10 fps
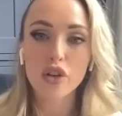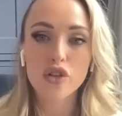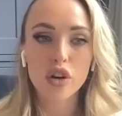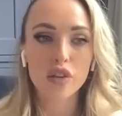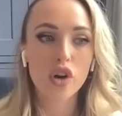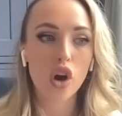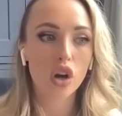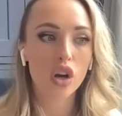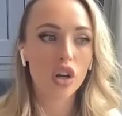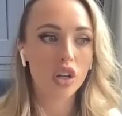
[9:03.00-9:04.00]
when you sort of
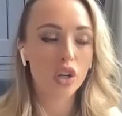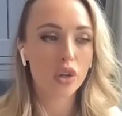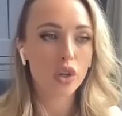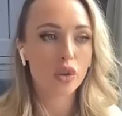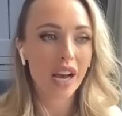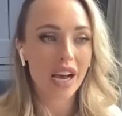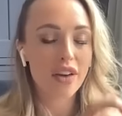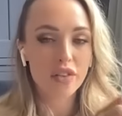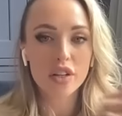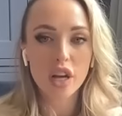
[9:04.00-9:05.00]
not you know you don't
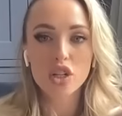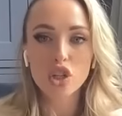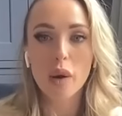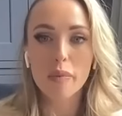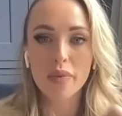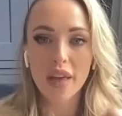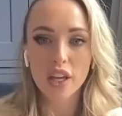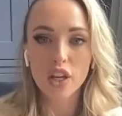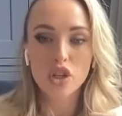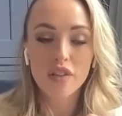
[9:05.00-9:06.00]
have a, a job that you yeah.